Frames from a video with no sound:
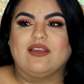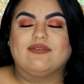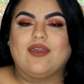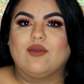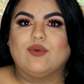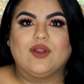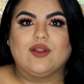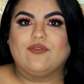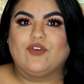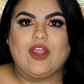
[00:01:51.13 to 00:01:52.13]
Like they
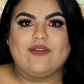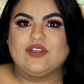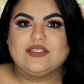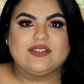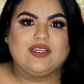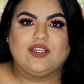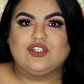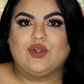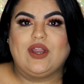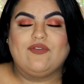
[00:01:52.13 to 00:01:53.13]
weren't for every skin
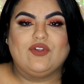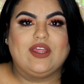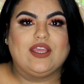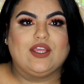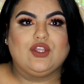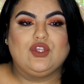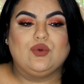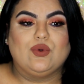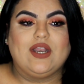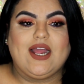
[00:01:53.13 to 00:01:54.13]
tone. I feel like
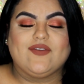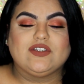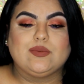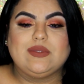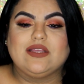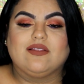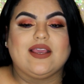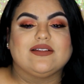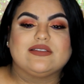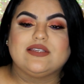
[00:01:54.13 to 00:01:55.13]
you would have to be a
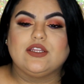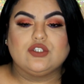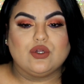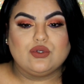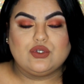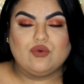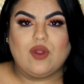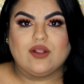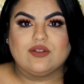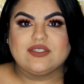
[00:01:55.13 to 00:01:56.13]
light skin tone to
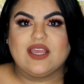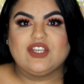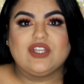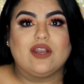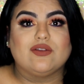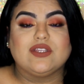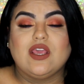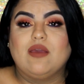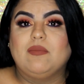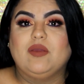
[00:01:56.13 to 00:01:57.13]
rock those eyeshadows.
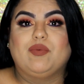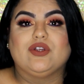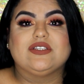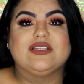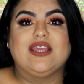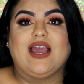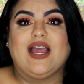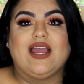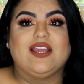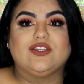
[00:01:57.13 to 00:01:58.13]
Me personally,
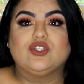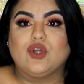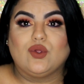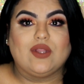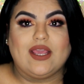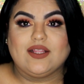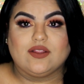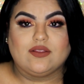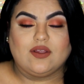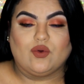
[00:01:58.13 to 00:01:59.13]
I don't
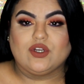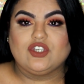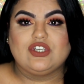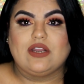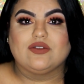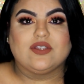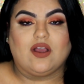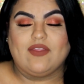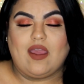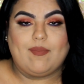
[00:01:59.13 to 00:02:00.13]
like the orange shadows
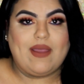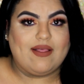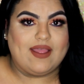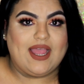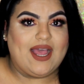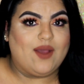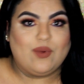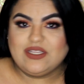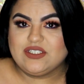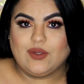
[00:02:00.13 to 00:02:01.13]
on that palette
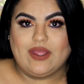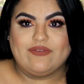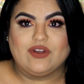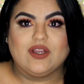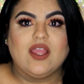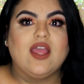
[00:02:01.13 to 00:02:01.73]
whatsoever.